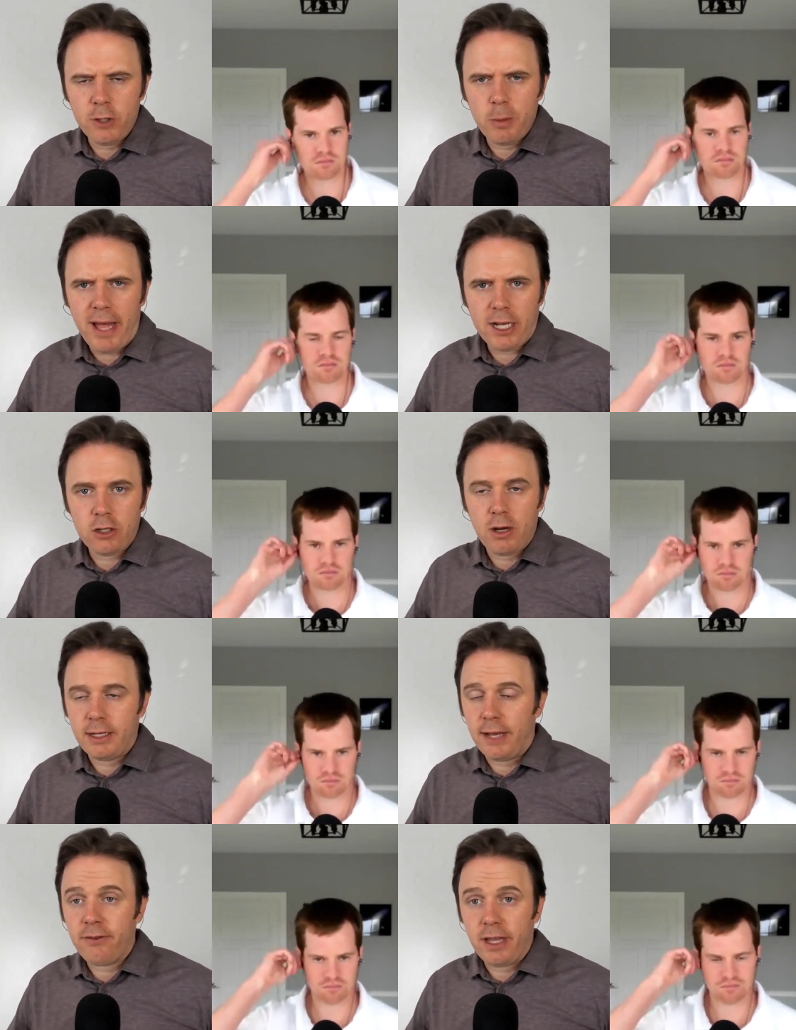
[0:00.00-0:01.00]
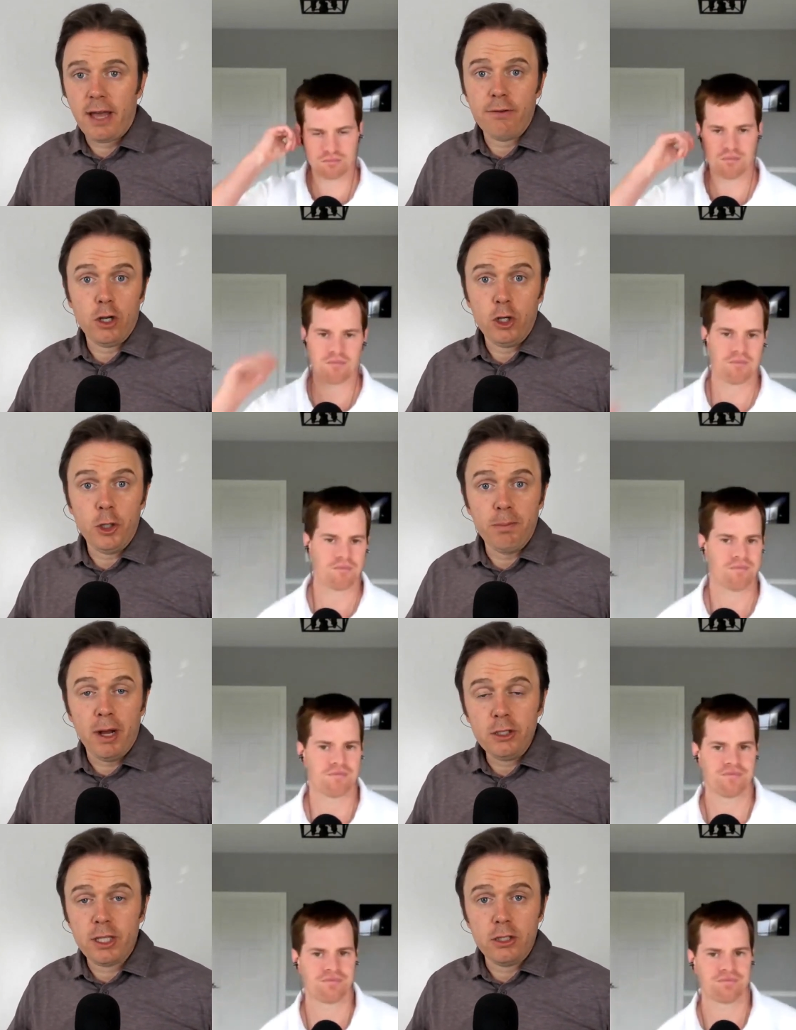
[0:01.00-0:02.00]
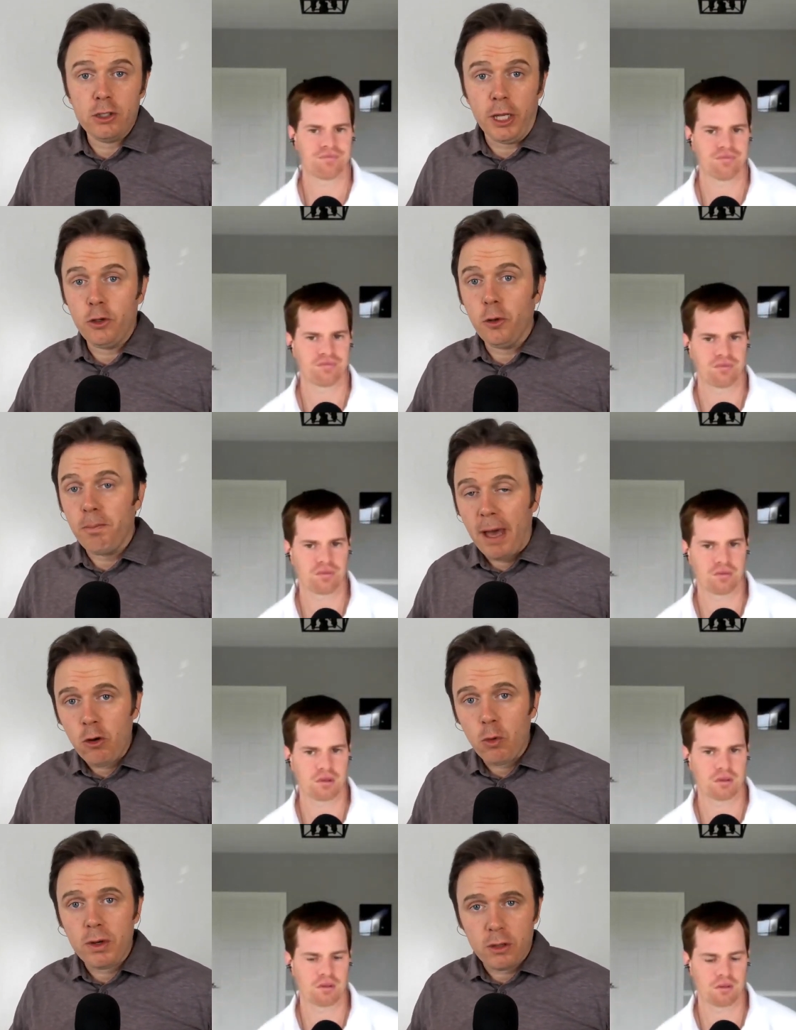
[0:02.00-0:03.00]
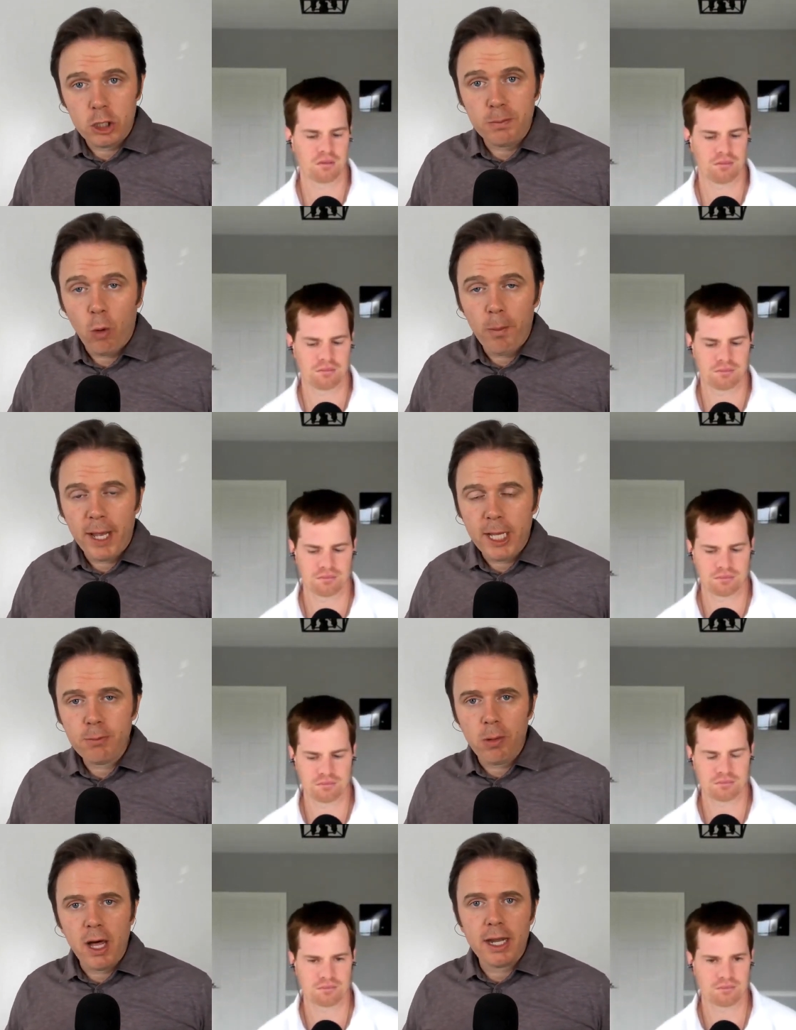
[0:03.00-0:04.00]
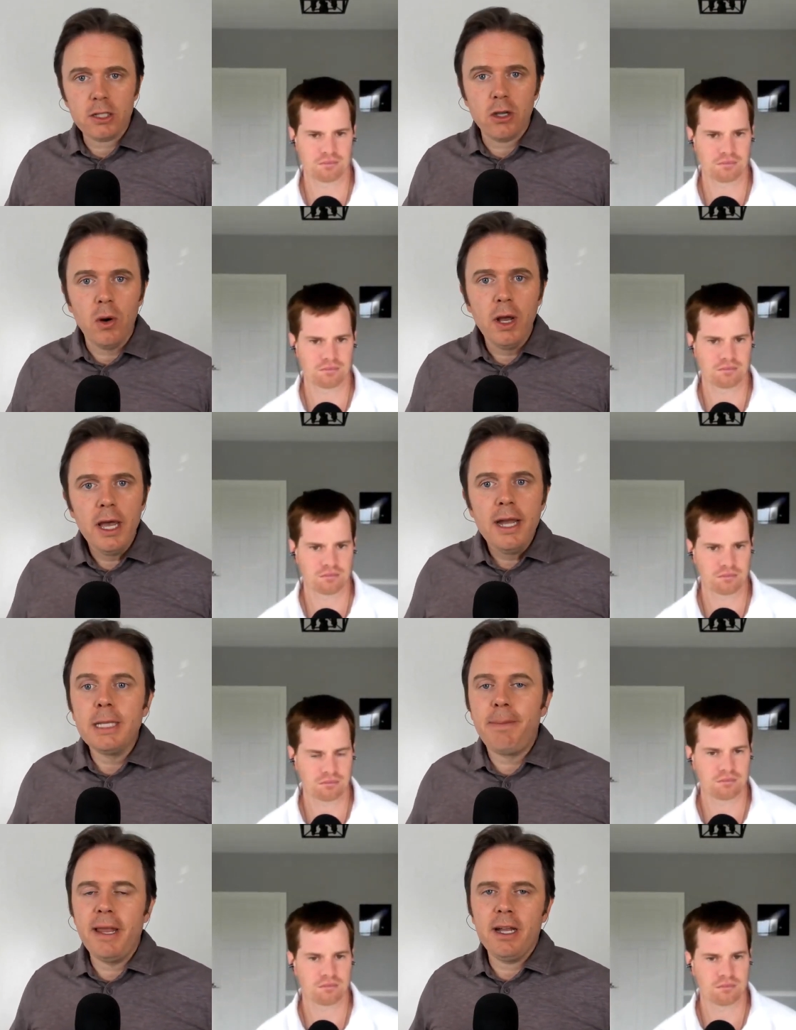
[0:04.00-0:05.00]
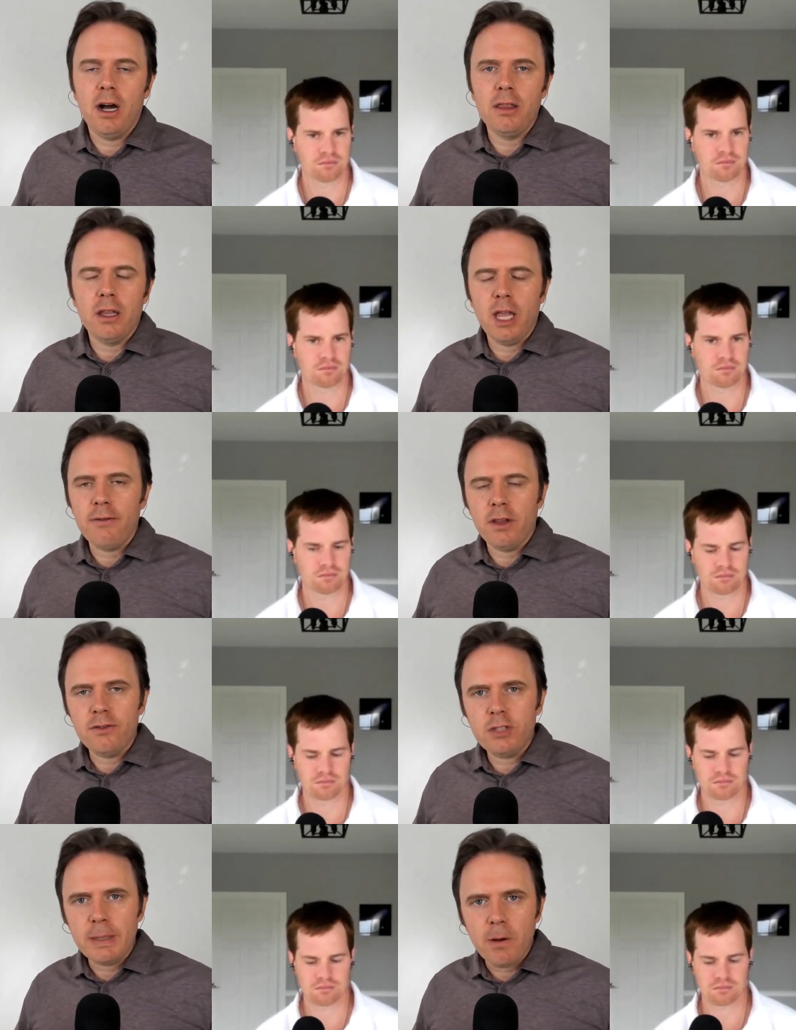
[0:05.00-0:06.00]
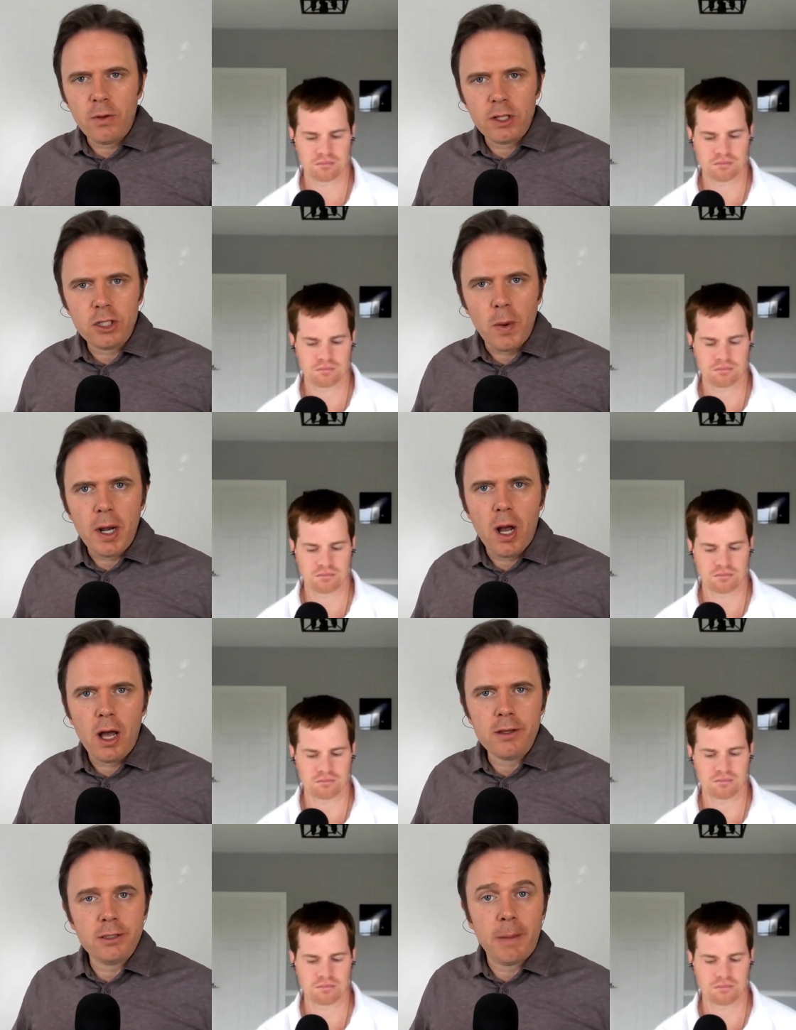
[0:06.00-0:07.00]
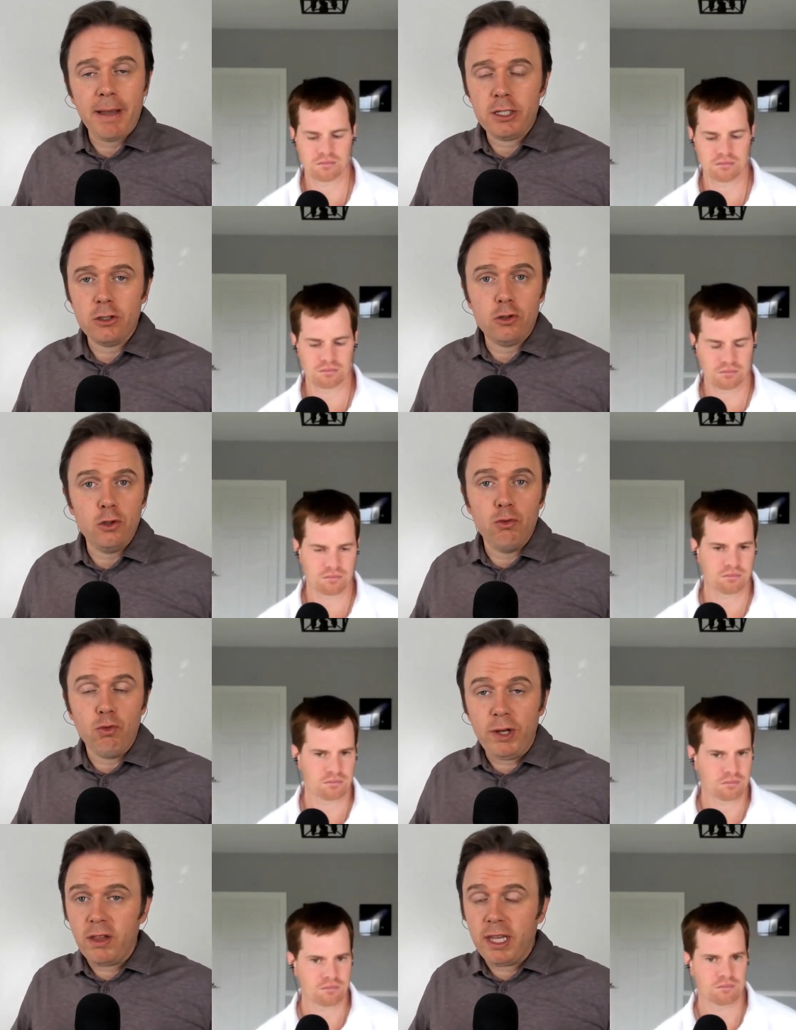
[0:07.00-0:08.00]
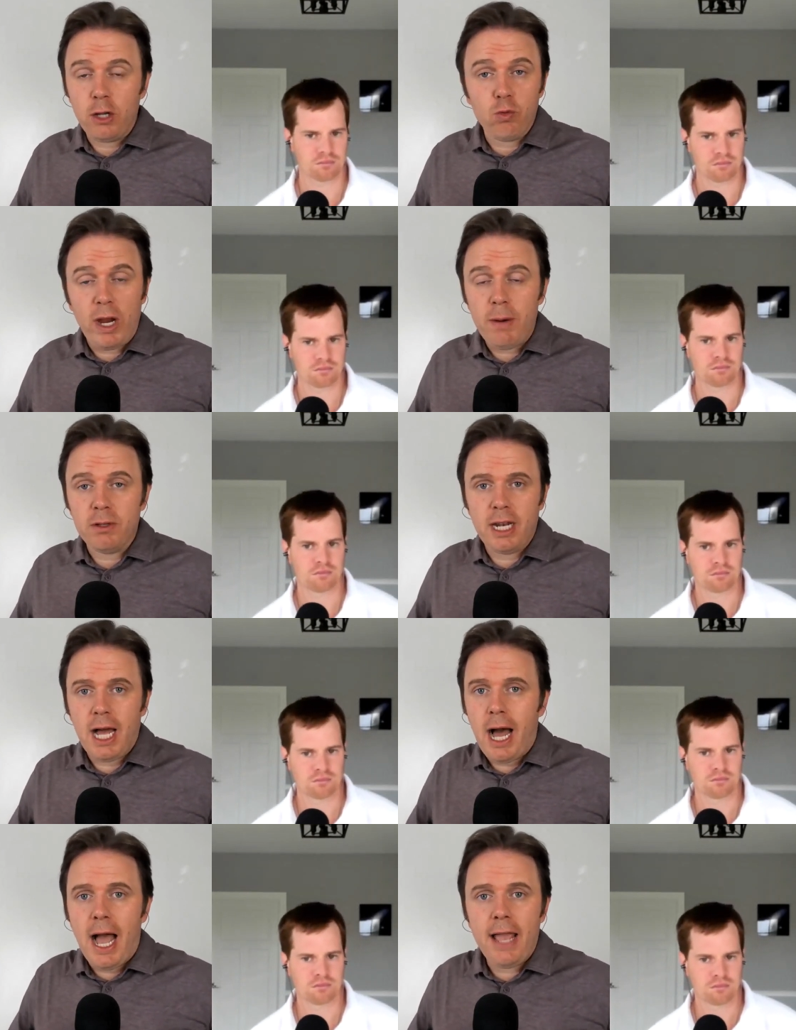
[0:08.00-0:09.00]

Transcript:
Speaker 1: bifidobacter, I definitely have a good bunch that, that do better with the spore based probiotic. So, depending on the level of SIBO that's going on, some patients do really great with it.